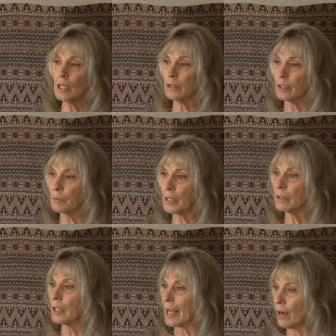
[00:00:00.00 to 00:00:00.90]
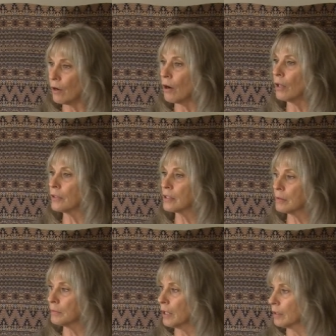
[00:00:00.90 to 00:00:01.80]
a lot of, a lot of
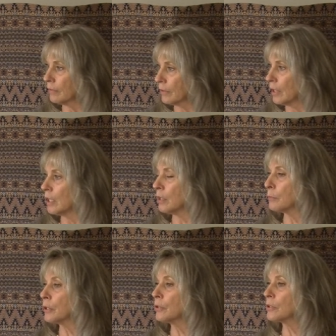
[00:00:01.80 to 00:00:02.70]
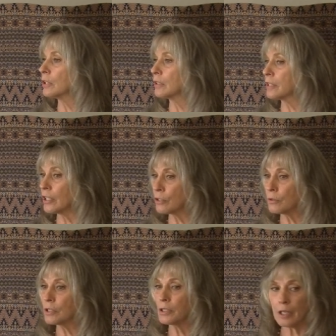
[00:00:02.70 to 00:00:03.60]
alcoholism, a lot of abuse, a lot of
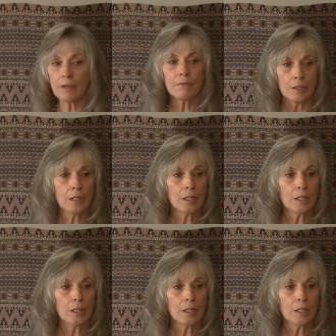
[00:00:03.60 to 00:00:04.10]
sexual stuff.